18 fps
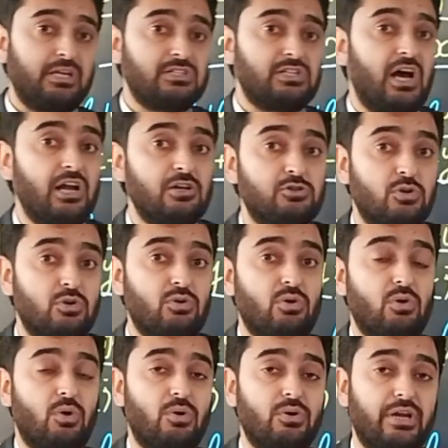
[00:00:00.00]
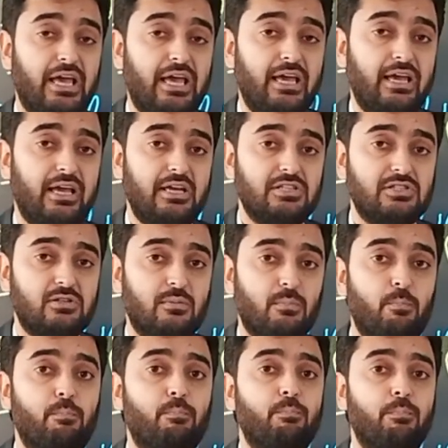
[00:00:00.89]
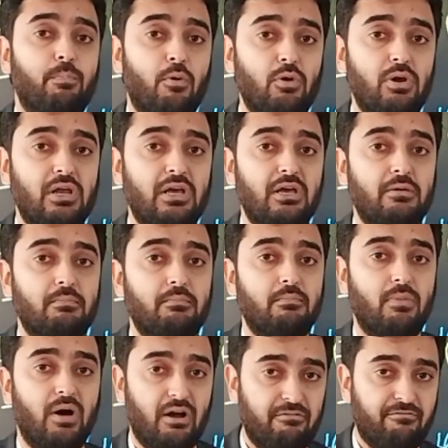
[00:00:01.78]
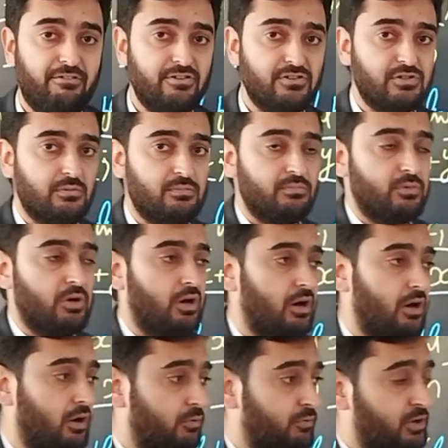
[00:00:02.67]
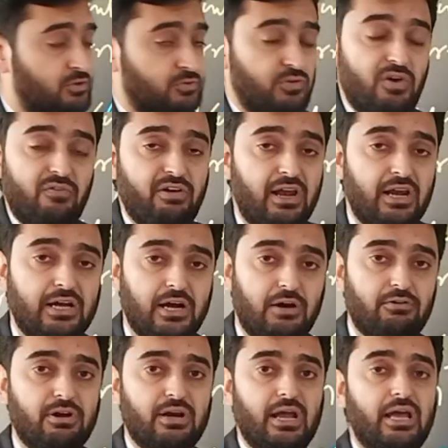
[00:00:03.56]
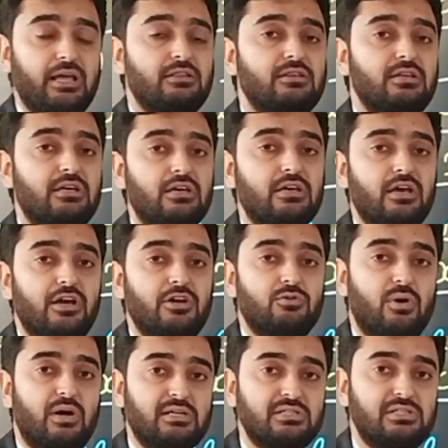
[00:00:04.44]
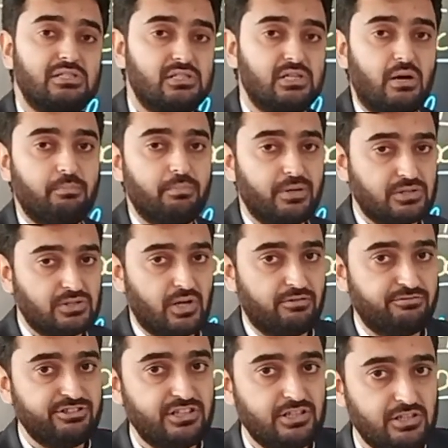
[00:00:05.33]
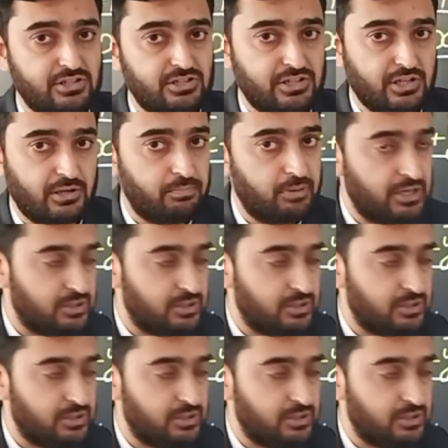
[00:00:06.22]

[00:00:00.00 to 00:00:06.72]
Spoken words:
is also known as polymorphism, which we will cover in the advanced topics of the C++